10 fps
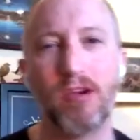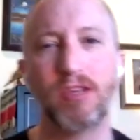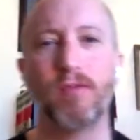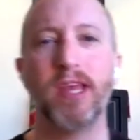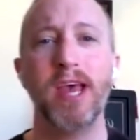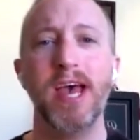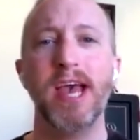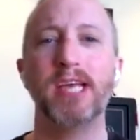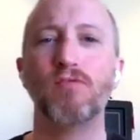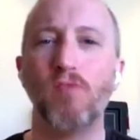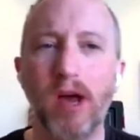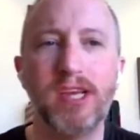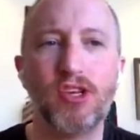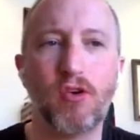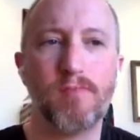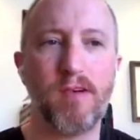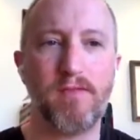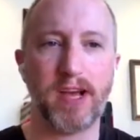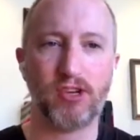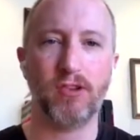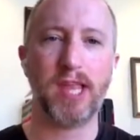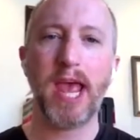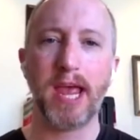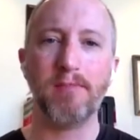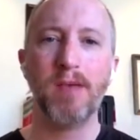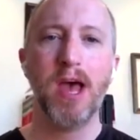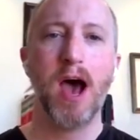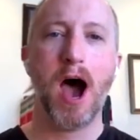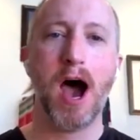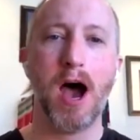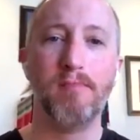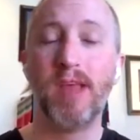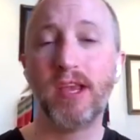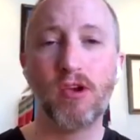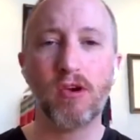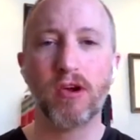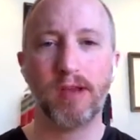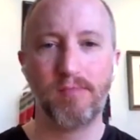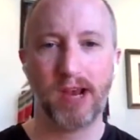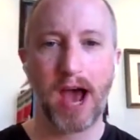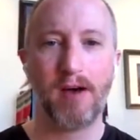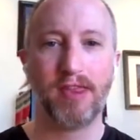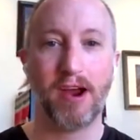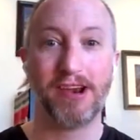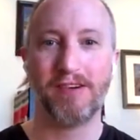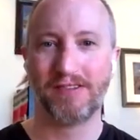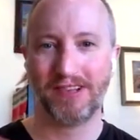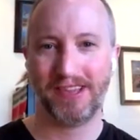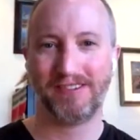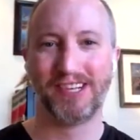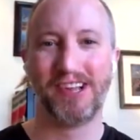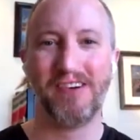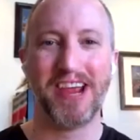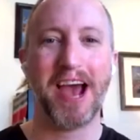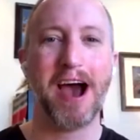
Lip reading: with, is what is your professional name that you're going to put out there? I know there's Chloe.